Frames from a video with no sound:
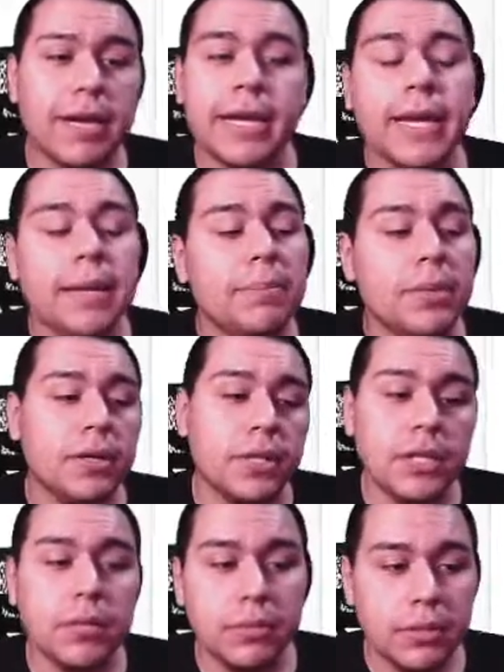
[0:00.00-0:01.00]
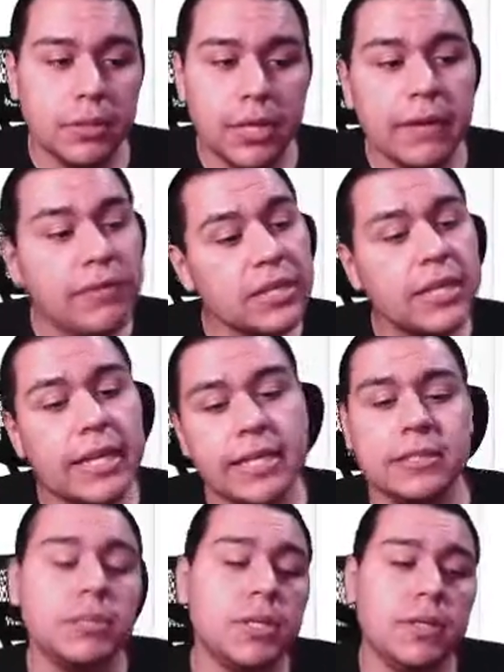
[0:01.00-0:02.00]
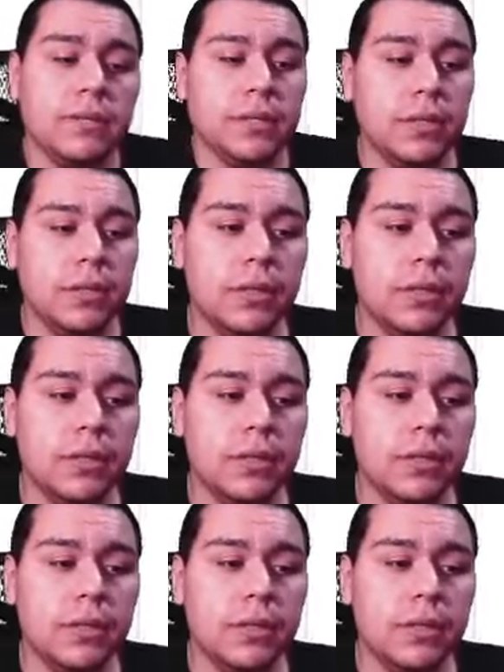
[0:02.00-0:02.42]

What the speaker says: I can't be unequal. Everything has to be even.